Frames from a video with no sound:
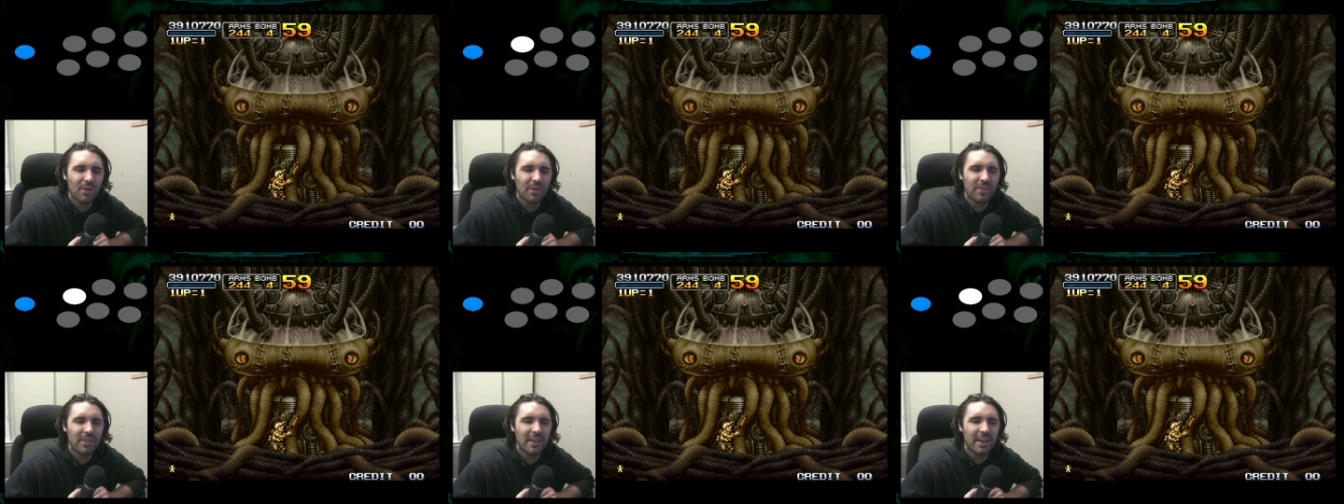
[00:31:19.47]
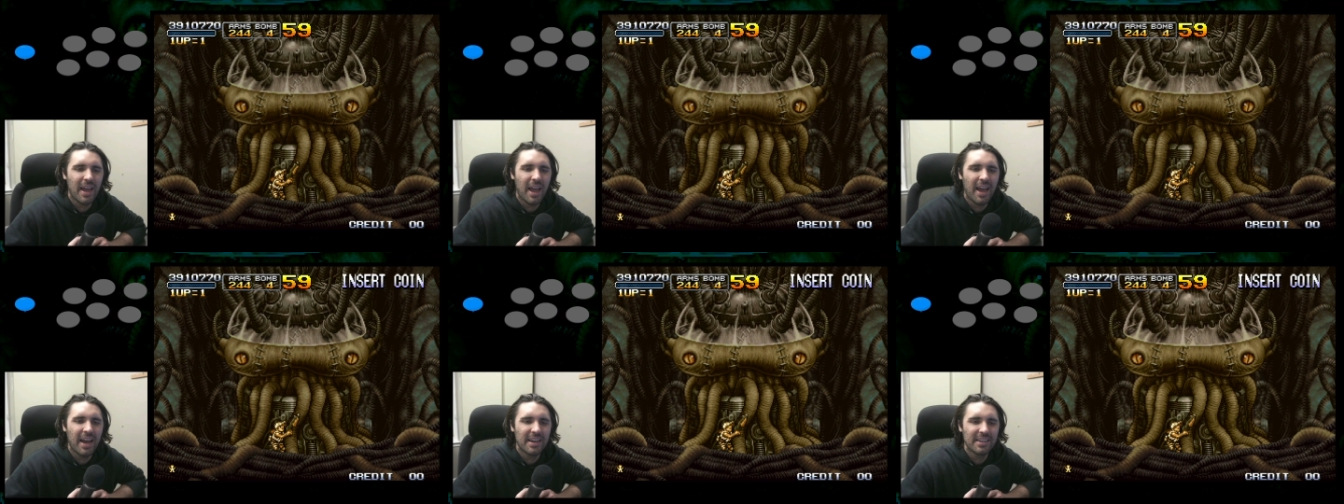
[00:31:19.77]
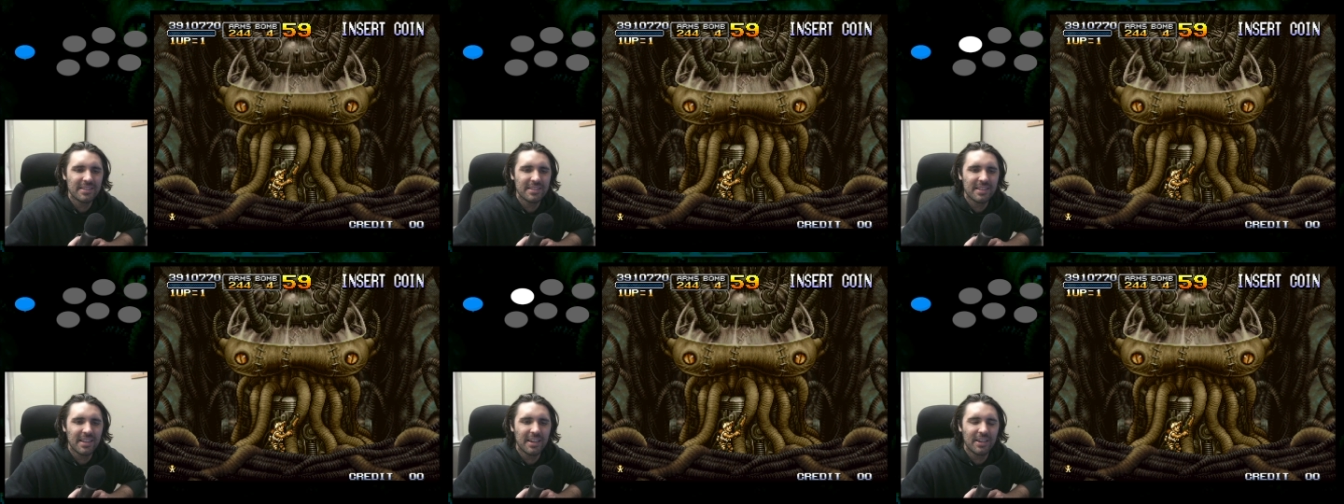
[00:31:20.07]
And then
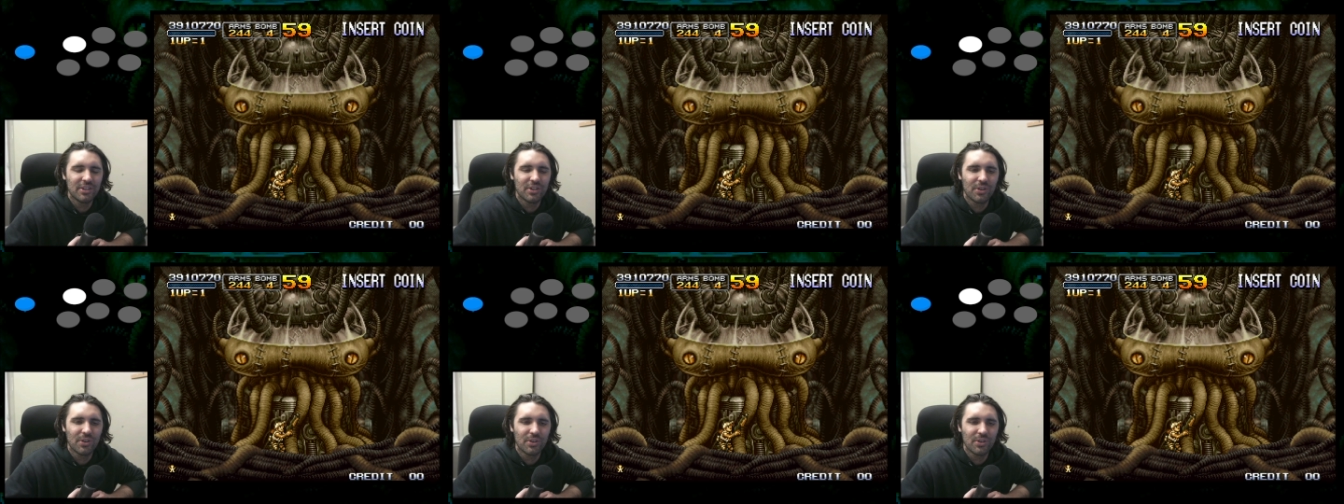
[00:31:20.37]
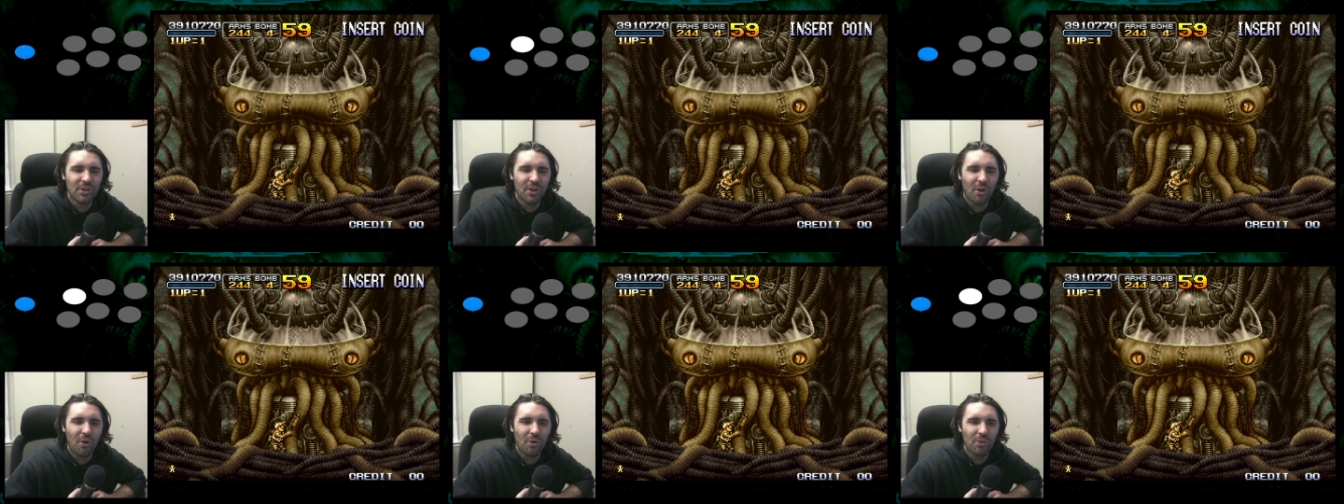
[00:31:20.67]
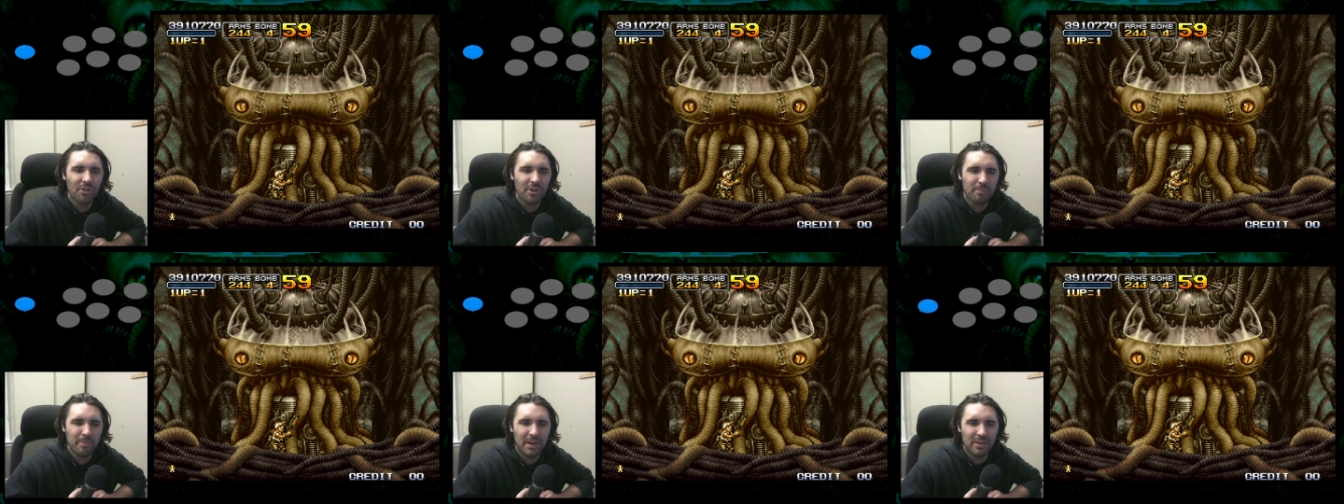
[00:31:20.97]
as they turn
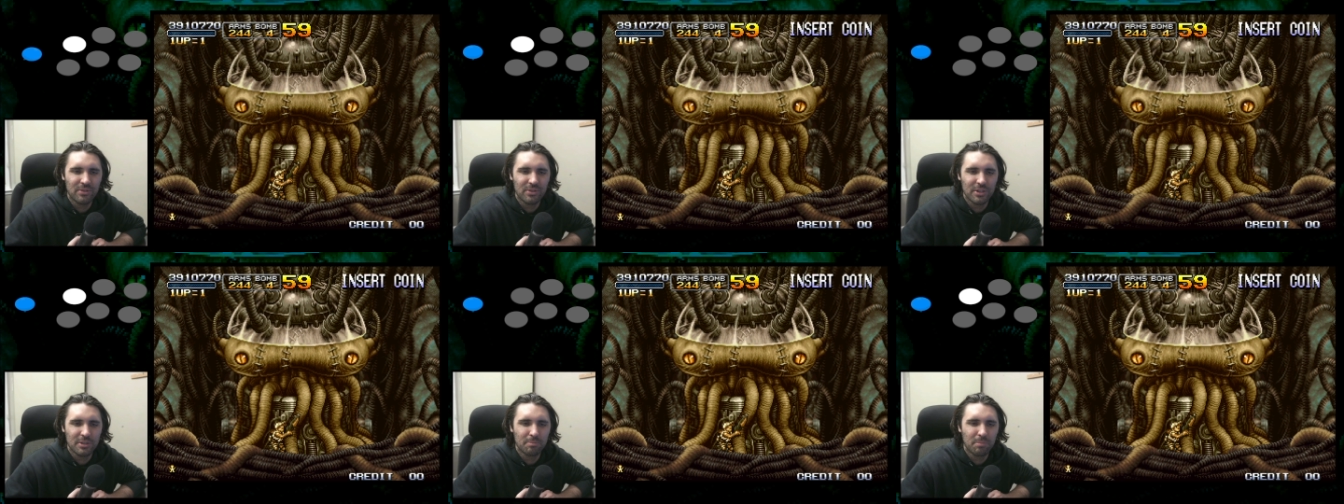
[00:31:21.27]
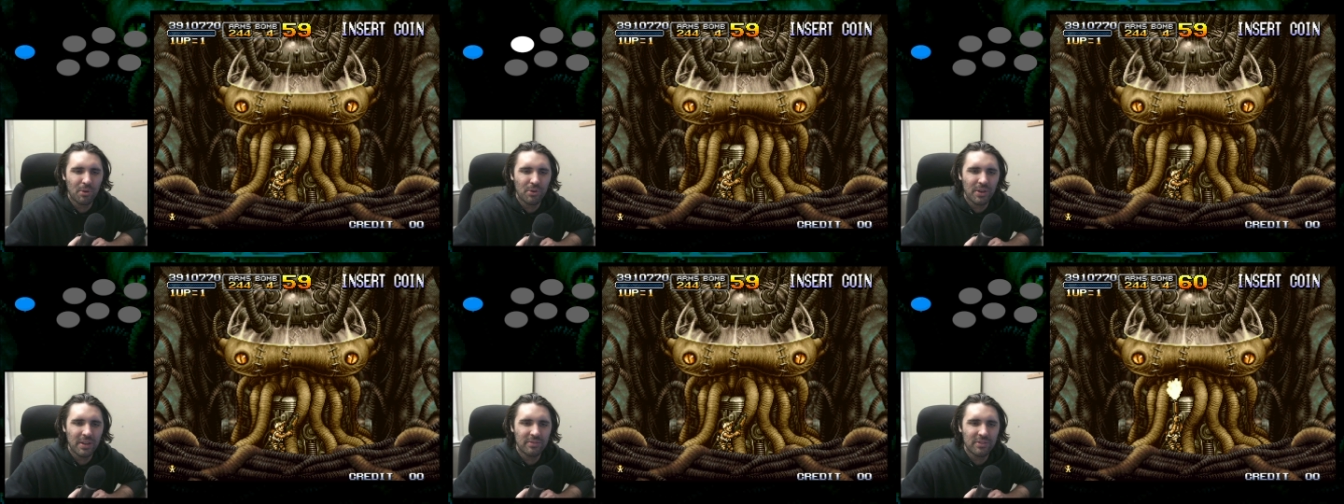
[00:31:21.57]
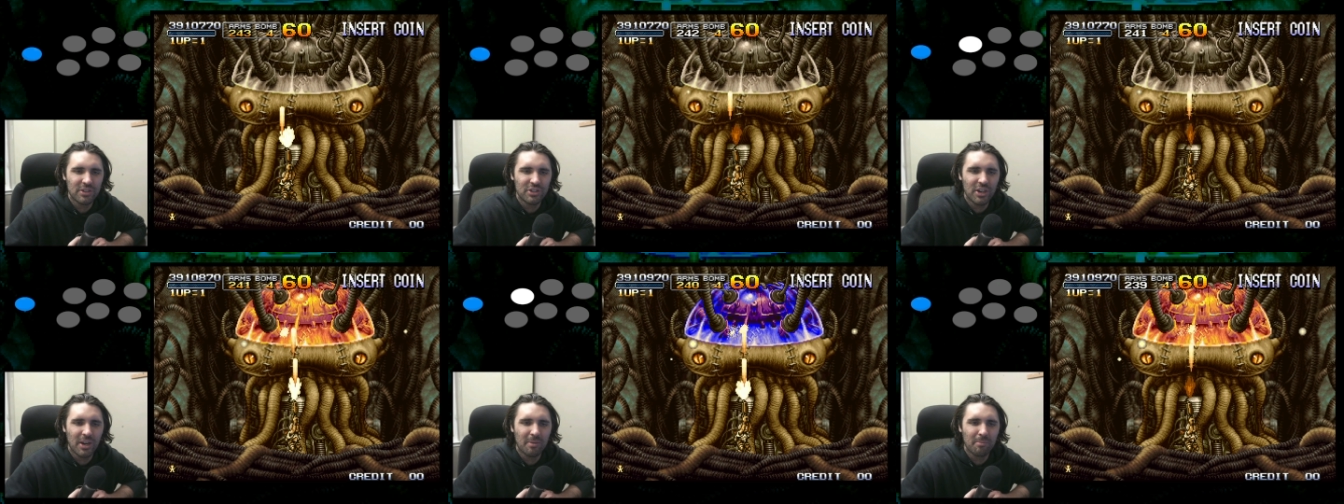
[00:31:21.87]
gold and are about to explode, you have
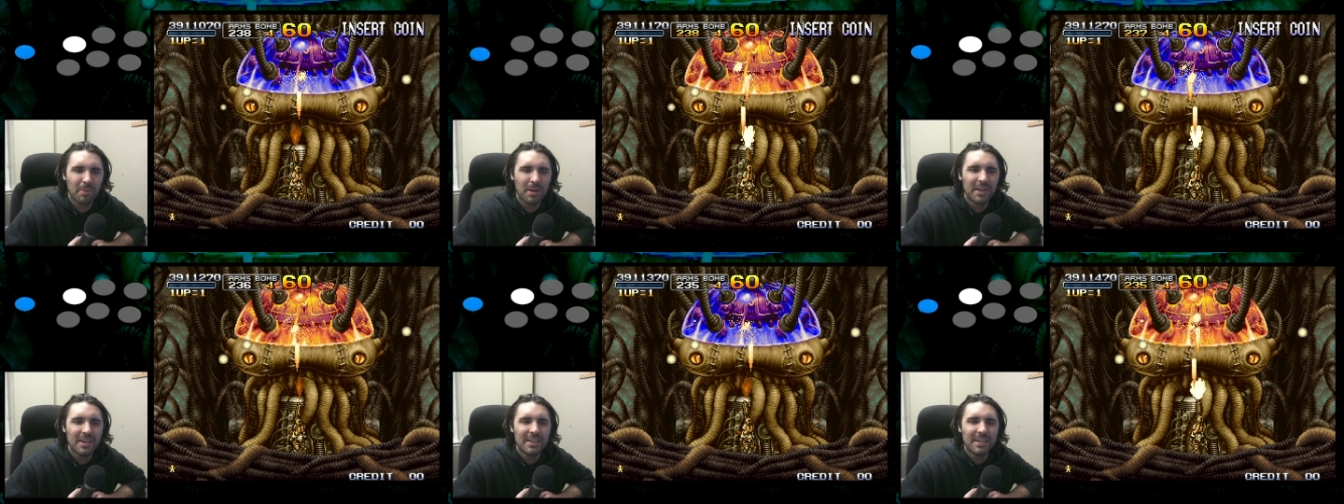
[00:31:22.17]
to jump.